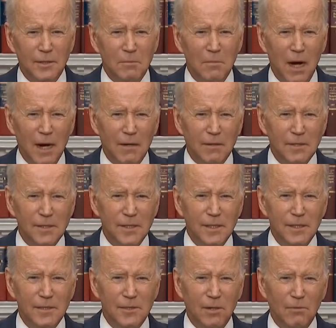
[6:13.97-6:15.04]

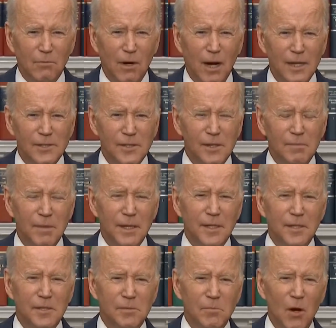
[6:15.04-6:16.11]
Democracies are rising to
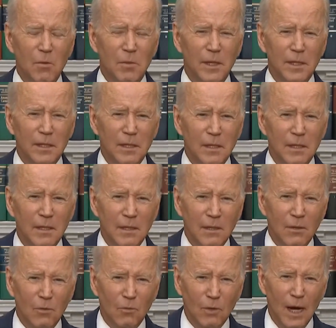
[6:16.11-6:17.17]
meet this moment,
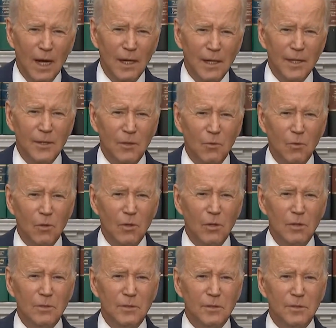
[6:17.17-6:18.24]
rallying the
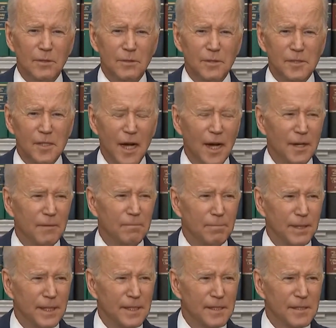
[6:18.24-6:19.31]
world to the side of
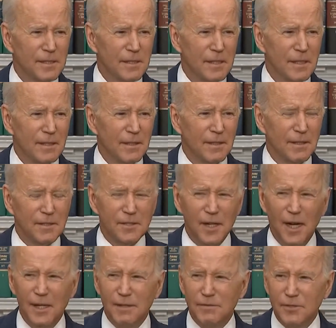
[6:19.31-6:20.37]
peace and the
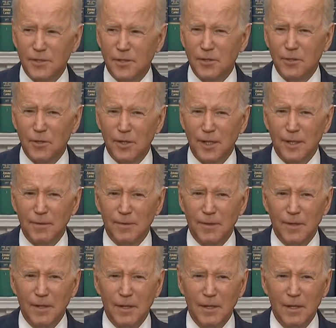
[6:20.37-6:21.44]
side of security.
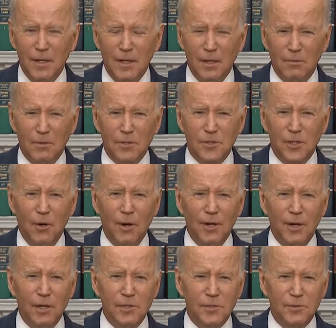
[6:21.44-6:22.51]
We're
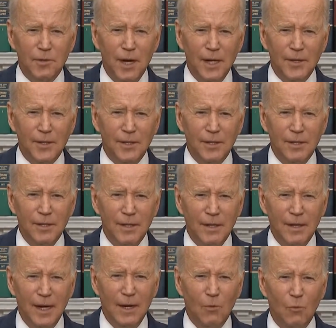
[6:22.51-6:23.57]
showing our strength,
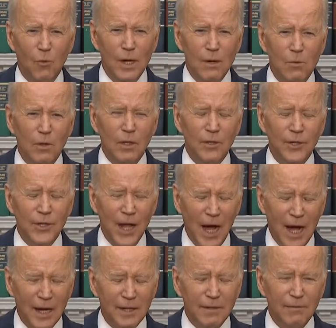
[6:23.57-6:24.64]
and we will
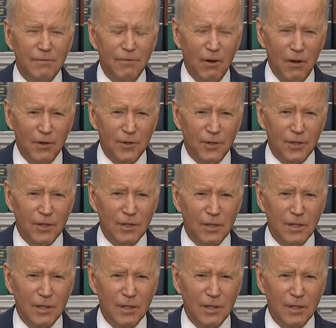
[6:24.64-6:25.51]
not falter.